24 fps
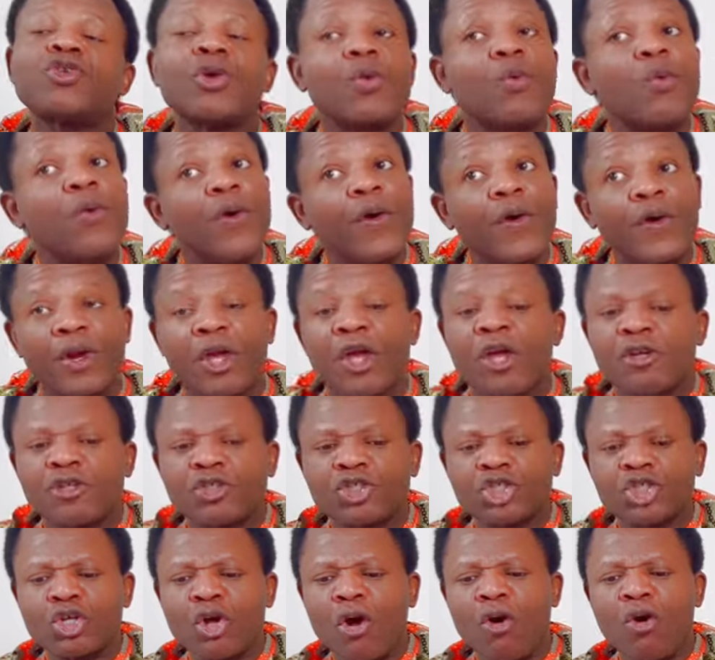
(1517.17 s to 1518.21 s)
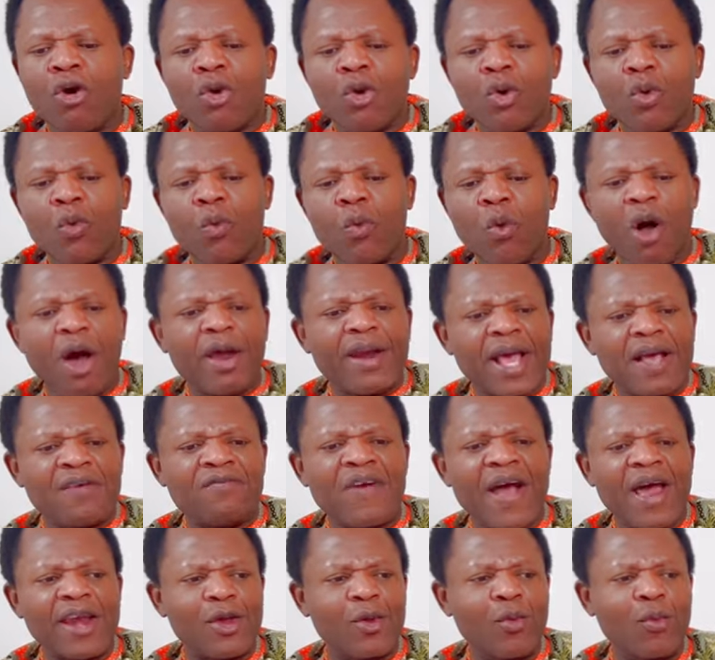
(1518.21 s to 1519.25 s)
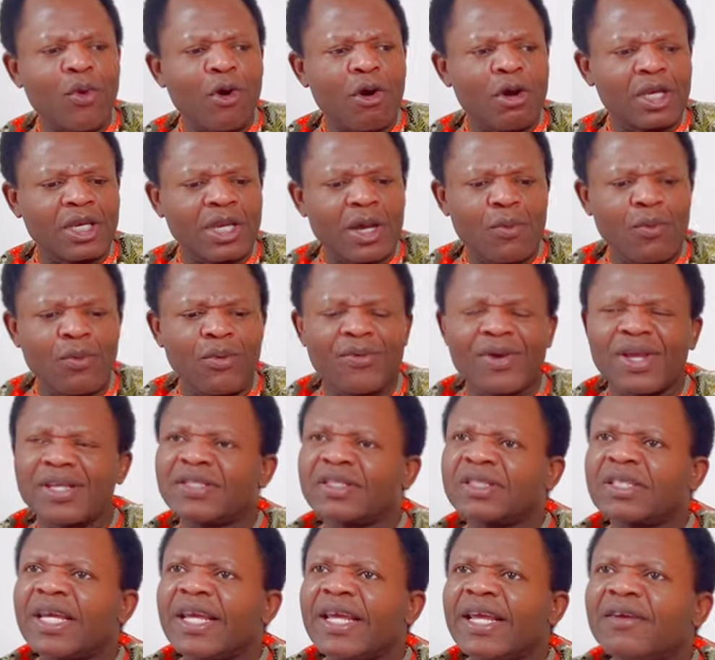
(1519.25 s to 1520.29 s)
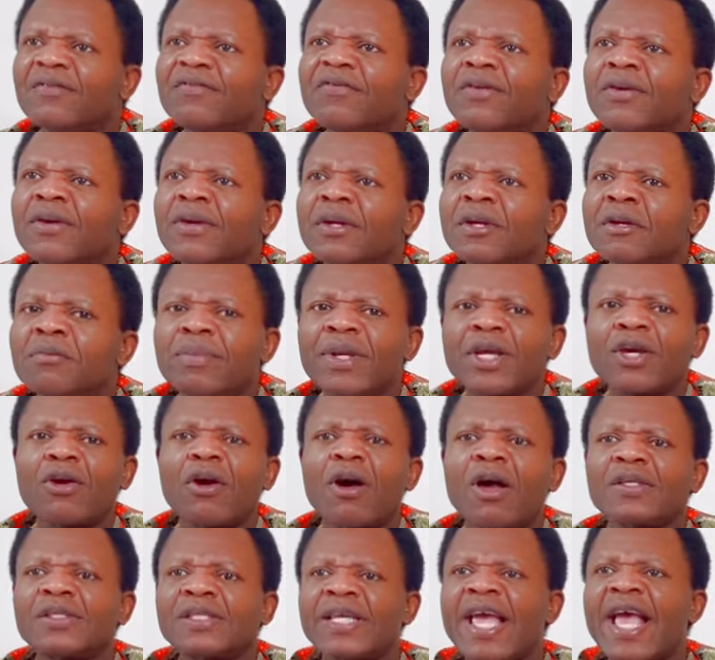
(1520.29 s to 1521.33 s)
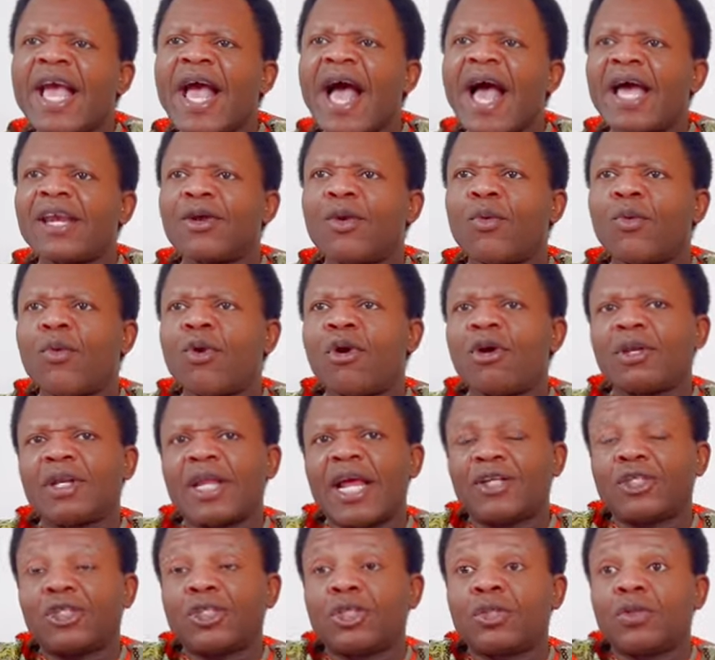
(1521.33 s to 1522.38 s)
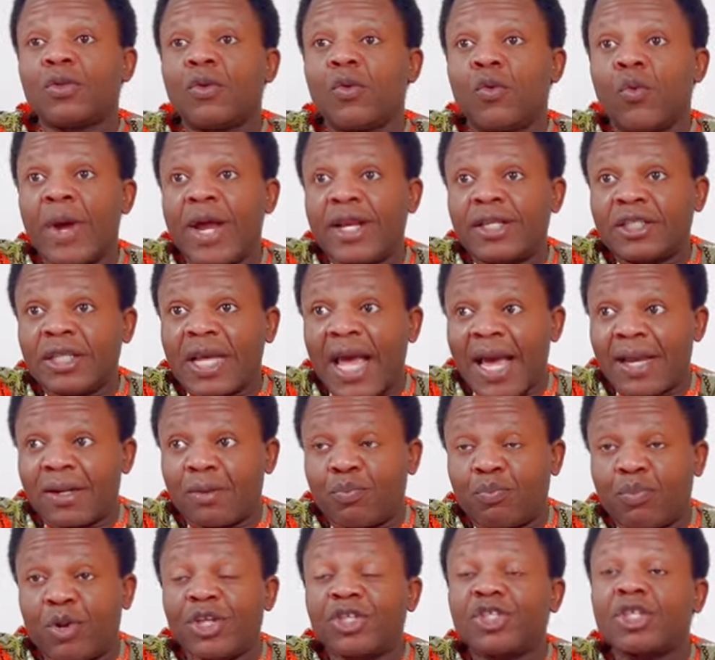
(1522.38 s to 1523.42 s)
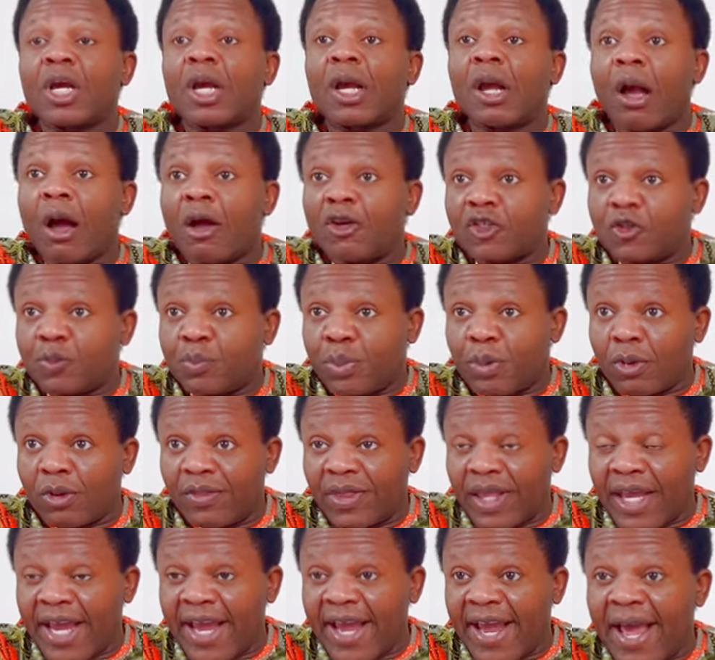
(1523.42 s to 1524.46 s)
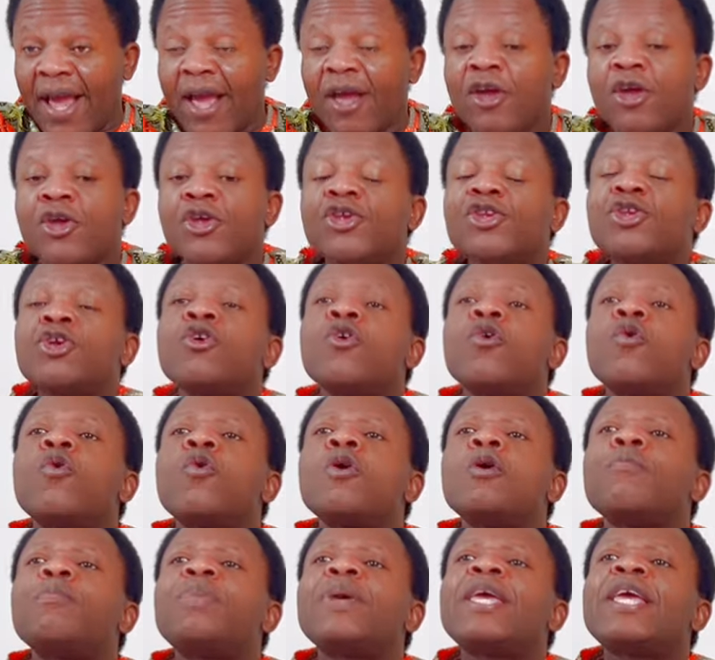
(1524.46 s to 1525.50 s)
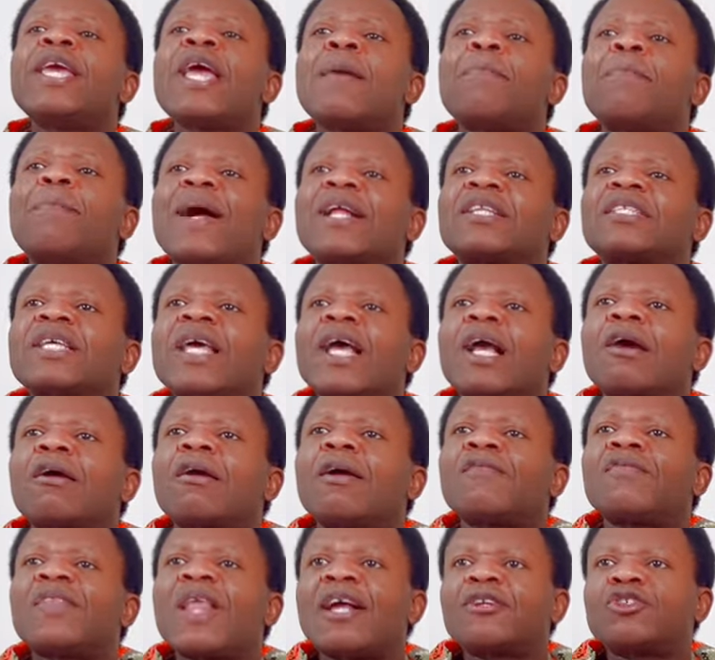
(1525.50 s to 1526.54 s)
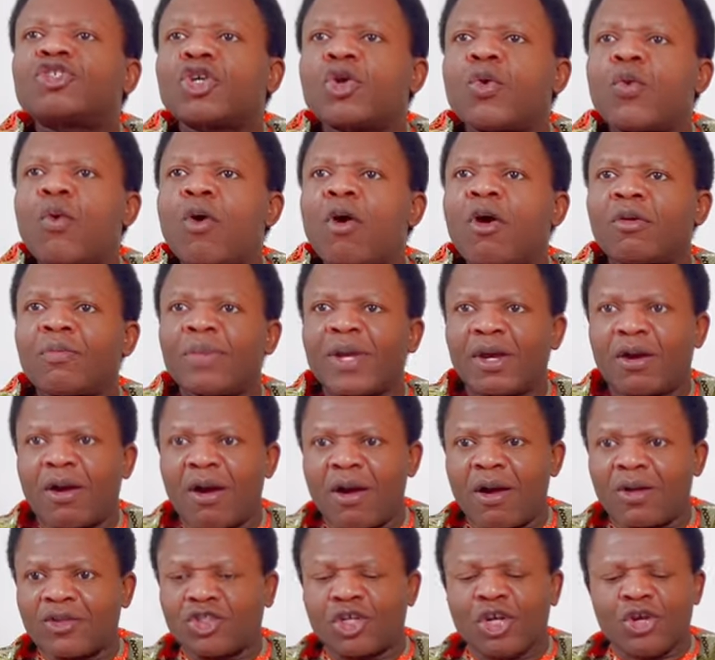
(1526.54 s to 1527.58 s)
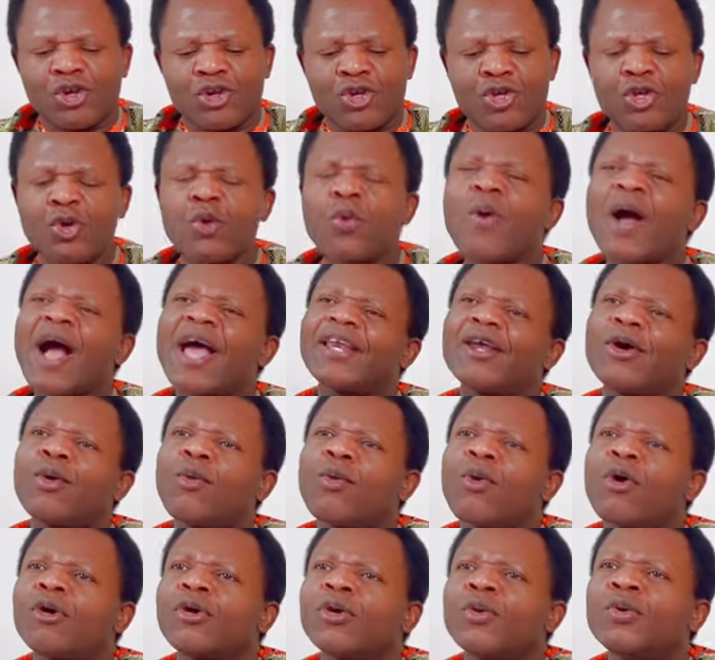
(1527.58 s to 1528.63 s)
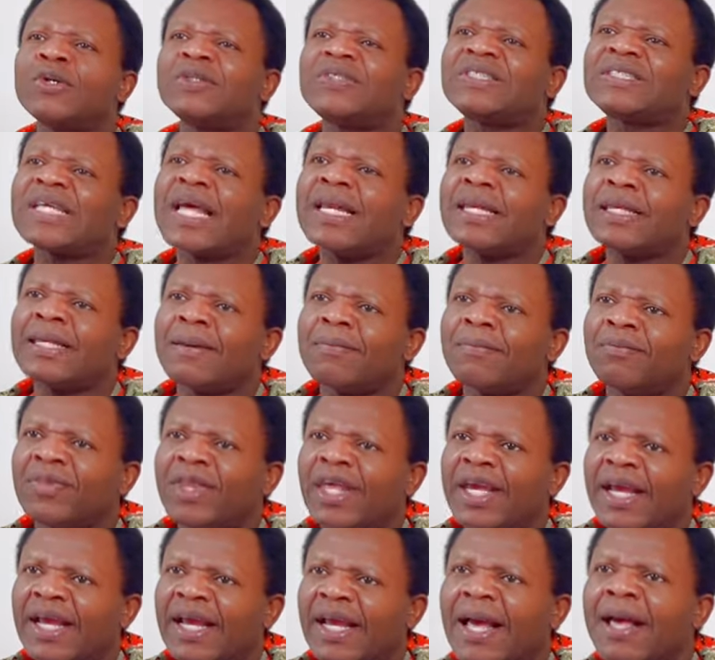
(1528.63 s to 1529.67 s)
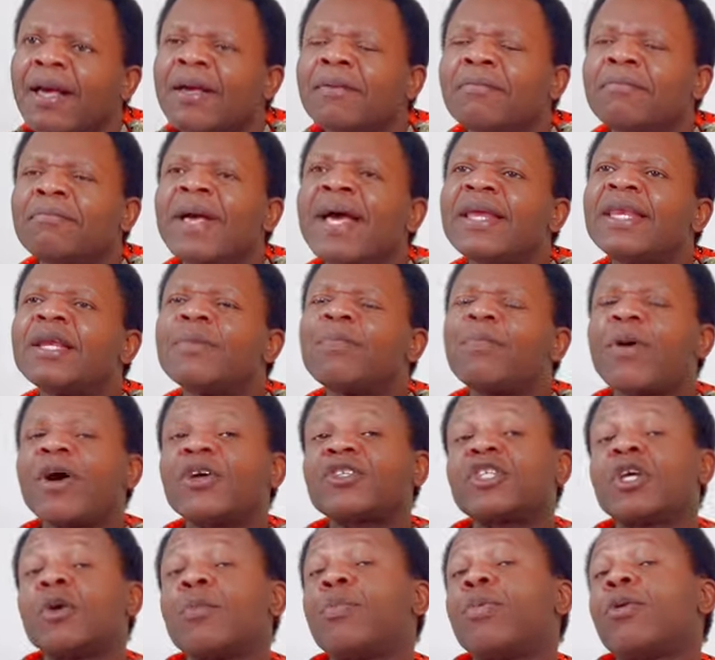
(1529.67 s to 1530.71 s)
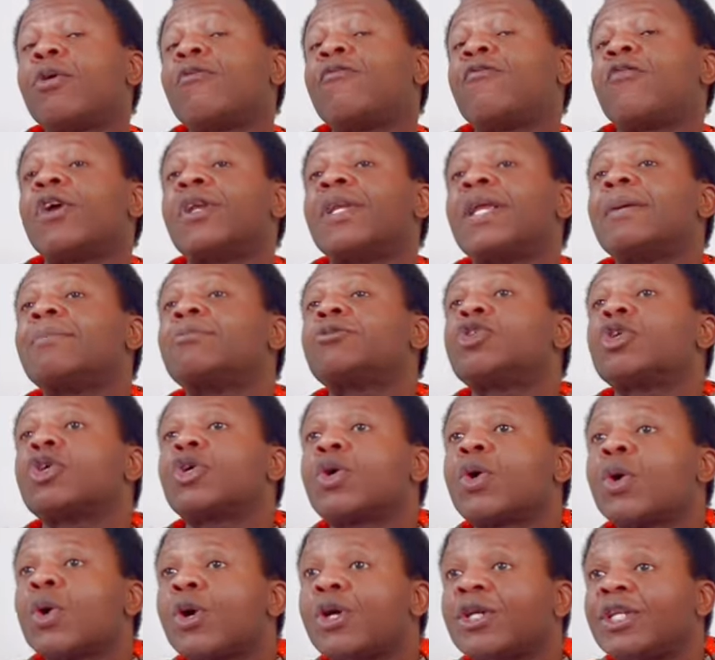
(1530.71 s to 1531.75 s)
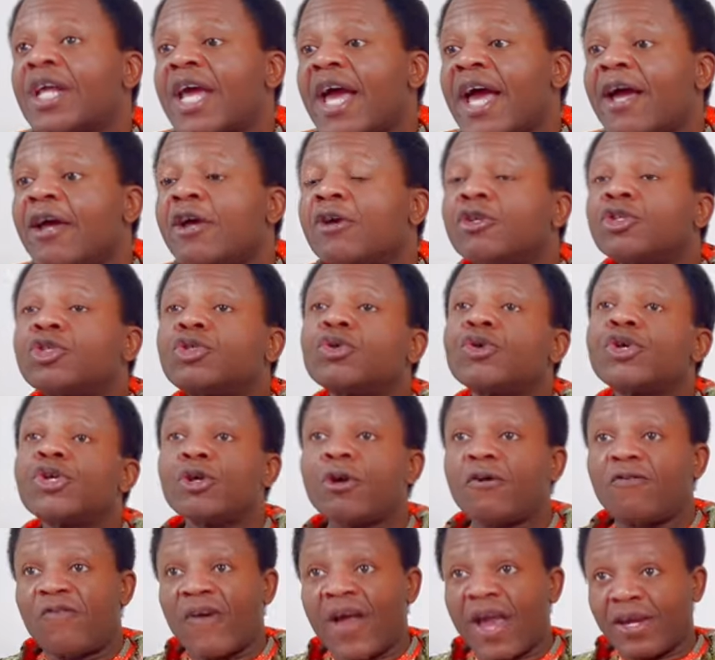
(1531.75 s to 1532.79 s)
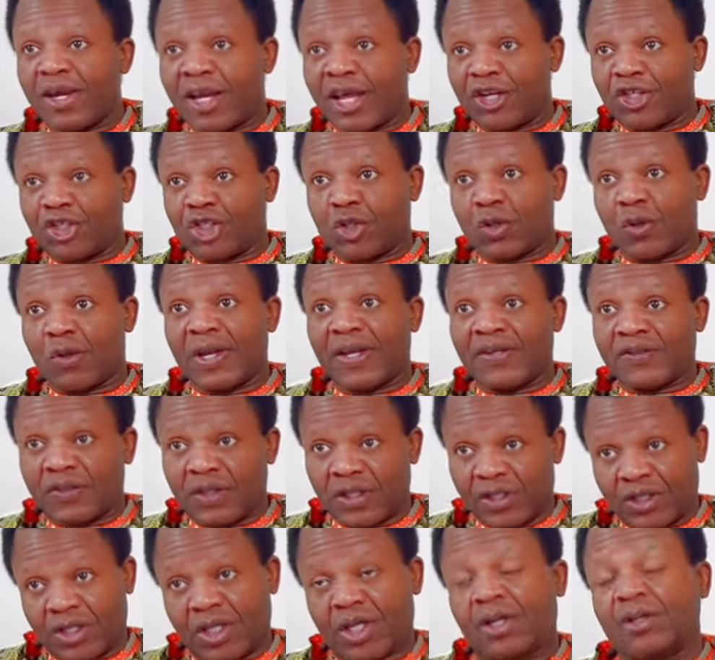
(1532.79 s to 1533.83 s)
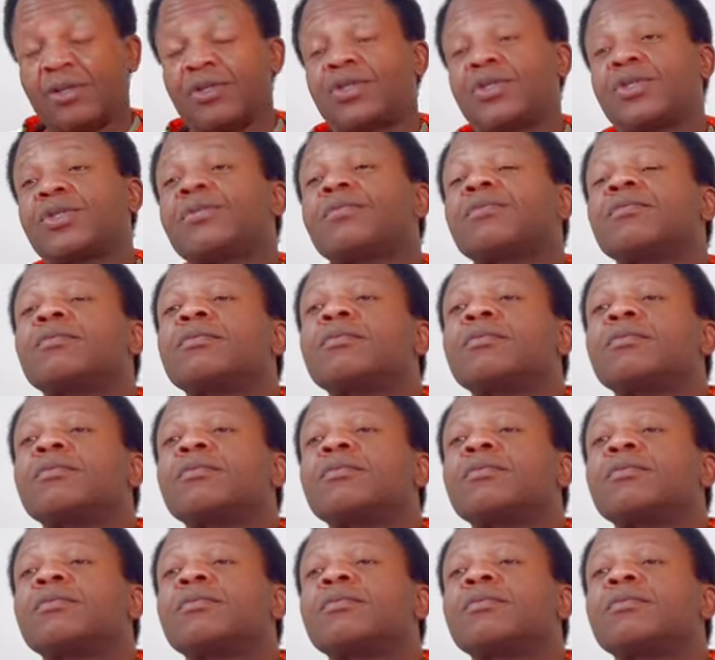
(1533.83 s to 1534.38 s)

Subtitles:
reward. So whatever reward they will receive, because they are the one that went and preached the gospel there, you will be a partaker of that reward because you are the one who sent them there, made it possible for them to go there through your financial assistance.